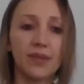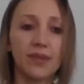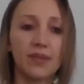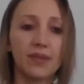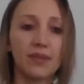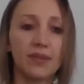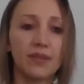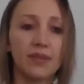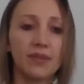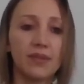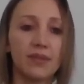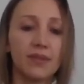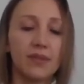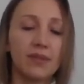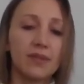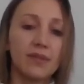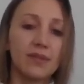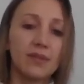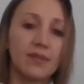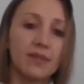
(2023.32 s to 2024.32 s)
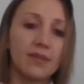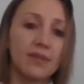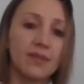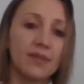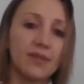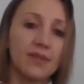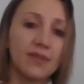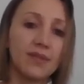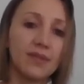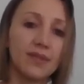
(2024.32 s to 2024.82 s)

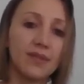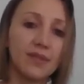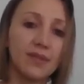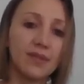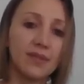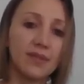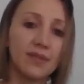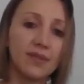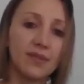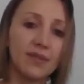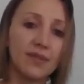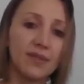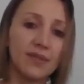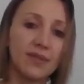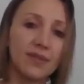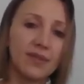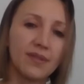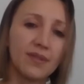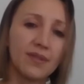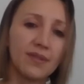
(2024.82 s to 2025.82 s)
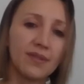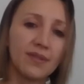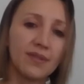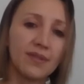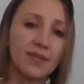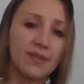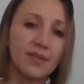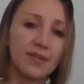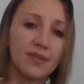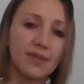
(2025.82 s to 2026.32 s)

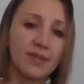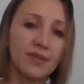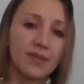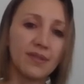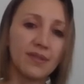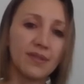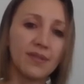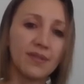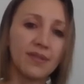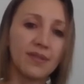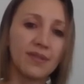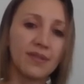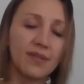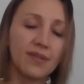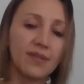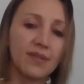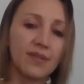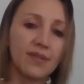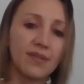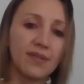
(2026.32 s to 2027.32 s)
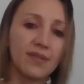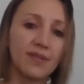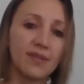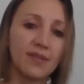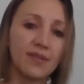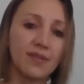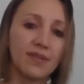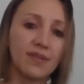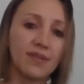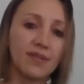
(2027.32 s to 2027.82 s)

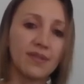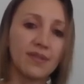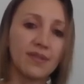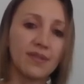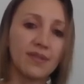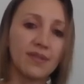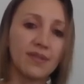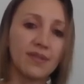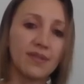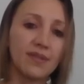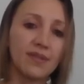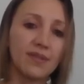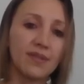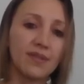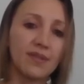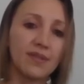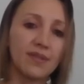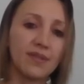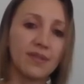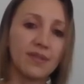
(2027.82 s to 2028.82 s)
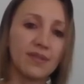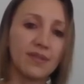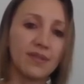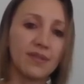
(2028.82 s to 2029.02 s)
This person isn't speaking.